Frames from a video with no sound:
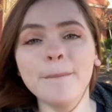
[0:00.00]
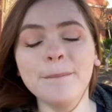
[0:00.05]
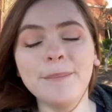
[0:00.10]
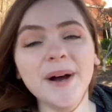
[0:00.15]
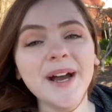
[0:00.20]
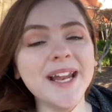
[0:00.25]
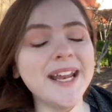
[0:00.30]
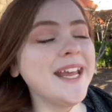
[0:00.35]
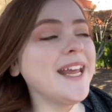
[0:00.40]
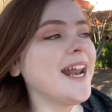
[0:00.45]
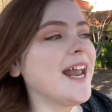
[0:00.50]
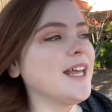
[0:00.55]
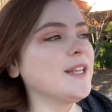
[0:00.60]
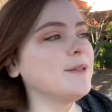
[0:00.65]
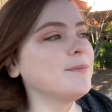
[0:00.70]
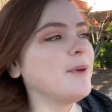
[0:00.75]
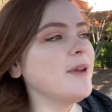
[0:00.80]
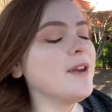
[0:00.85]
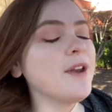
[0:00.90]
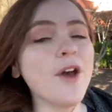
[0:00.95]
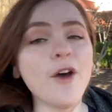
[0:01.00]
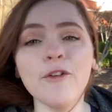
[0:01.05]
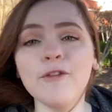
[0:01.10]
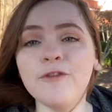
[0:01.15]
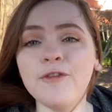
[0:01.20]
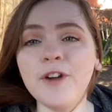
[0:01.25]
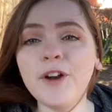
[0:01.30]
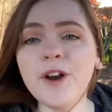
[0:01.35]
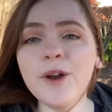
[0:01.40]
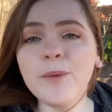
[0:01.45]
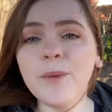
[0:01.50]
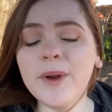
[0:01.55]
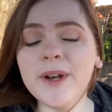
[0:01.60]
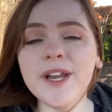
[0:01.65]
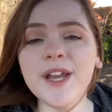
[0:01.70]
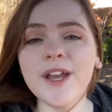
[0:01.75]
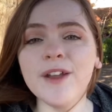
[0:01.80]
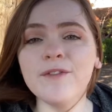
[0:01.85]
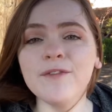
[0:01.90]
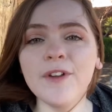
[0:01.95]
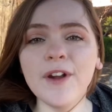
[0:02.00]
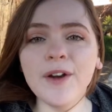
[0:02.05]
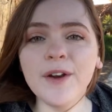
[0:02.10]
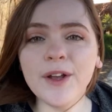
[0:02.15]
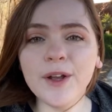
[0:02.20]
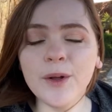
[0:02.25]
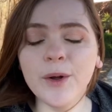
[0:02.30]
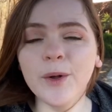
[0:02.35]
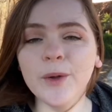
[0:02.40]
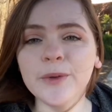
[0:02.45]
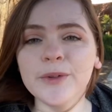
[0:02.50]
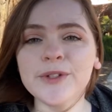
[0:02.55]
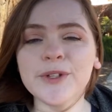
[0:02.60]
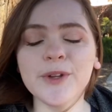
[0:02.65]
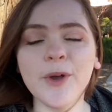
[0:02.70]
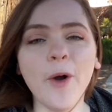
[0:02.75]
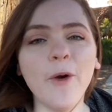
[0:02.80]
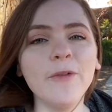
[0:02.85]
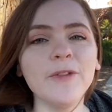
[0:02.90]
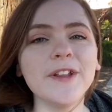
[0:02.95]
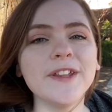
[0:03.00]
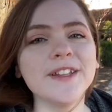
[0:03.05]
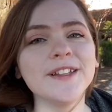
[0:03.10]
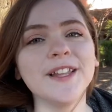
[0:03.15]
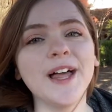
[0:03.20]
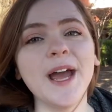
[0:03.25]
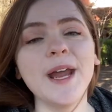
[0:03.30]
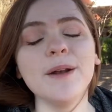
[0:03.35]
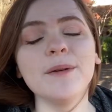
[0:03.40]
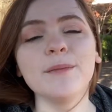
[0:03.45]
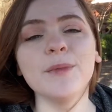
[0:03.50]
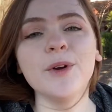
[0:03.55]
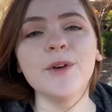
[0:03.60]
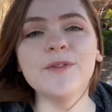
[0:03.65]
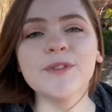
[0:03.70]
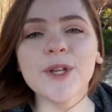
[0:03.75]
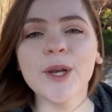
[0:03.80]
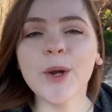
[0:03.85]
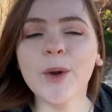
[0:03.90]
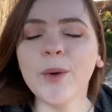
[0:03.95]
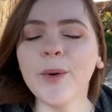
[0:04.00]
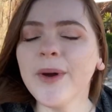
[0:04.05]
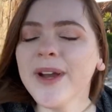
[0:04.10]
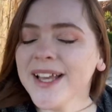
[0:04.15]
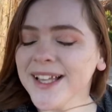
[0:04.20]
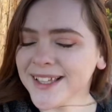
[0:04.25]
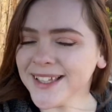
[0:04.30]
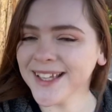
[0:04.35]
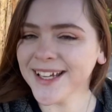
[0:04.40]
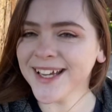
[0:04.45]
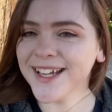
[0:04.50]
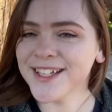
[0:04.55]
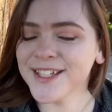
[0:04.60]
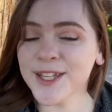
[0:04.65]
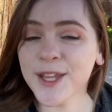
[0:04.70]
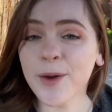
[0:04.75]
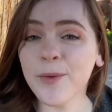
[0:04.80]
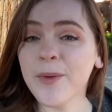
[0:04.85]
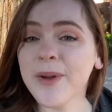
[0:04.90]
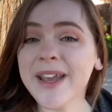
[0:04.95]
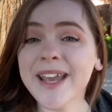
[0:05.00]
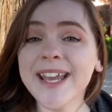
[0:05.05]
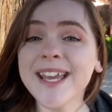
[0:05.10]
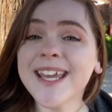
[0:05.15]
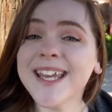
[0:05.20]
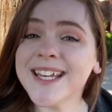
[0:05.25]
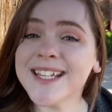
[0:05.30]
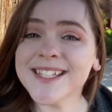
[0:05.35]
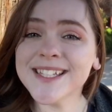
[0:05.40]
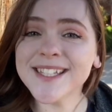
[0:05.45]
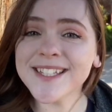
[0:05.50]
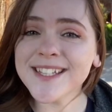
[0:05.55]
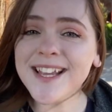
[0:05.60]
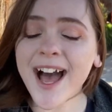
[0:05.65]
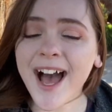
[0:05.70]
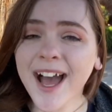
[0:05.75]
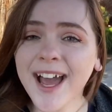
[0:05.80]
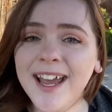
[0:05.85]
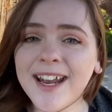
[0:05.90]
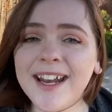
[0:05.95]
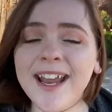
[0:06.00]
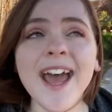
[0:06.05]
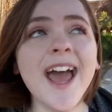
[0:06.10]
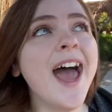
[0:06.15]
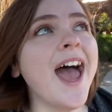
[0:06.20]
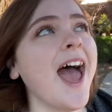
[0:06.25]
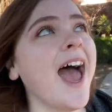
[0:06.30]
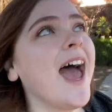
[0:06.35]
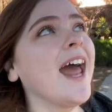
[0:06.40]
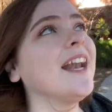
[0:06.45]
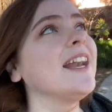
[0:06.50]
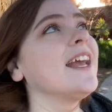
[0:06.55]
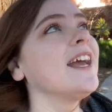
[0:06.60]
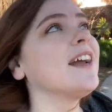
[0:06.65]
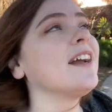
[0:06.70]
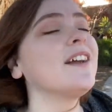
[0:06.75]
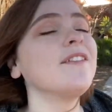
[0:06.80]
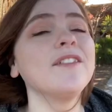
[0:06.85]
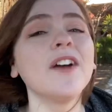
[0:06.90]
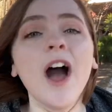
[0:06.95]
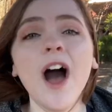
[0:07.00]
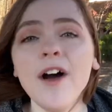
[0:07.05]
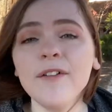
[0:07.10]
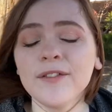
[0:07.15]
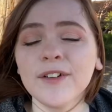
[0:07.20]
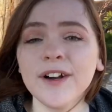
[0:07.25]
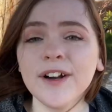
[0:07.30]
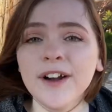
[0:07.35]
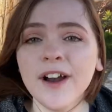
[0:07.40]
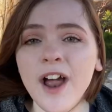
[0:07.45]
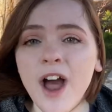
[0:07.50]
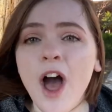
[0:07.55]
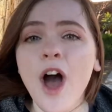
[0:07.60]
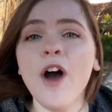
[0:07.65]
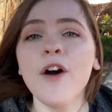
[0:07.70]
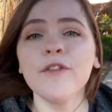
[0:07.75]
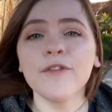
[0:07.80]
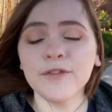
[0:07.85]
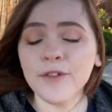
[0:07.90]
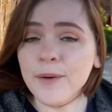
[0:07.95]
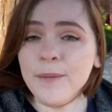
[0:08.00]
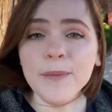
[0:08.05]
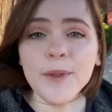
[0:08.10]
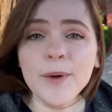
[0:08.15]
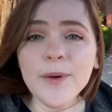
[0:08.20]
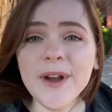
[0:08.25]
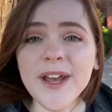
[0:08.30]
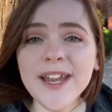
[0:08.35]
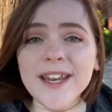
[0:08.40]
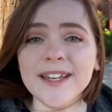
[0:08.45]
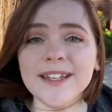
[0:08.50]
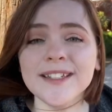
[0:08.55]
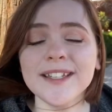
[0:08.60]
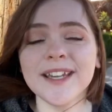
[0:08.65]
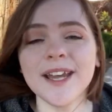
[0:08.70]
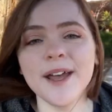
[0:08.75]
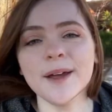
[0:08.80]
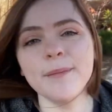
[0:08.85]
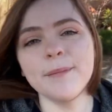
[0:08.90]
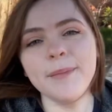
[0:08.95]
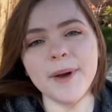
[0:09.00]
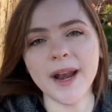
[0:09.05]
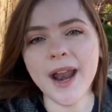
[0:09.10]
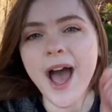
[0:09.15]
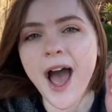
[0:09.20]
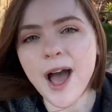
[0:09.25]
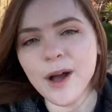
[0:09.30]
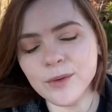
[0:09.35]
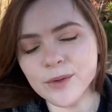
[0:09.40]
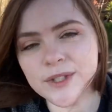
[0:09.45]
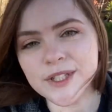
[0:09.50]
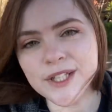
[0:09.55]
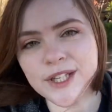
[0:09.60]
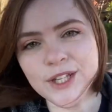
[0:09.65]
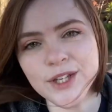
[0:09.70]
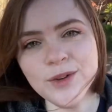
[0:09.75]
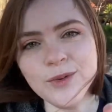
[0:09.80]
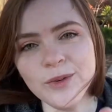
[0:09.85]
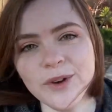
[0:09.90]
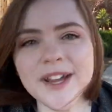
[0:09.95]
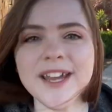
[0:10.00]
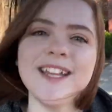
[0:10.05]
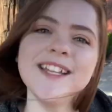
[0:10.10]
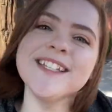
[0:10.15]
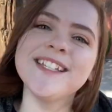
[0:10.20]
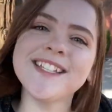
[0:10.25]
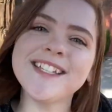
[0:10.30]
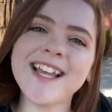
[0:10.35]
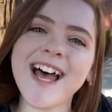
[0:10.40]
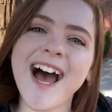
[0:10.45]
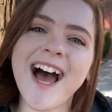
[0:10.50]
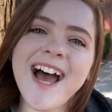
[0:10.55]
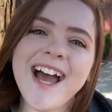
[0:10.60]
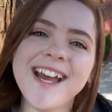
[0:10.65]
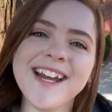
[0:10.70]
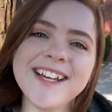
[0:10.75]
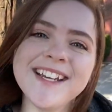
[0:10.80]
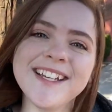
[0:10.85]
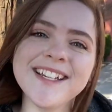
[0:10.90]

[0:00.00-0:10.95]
But it has been very windy and very cold, so hopefully the line moves quickly so that we can get inside and get cover from the wind. But I will see you inside.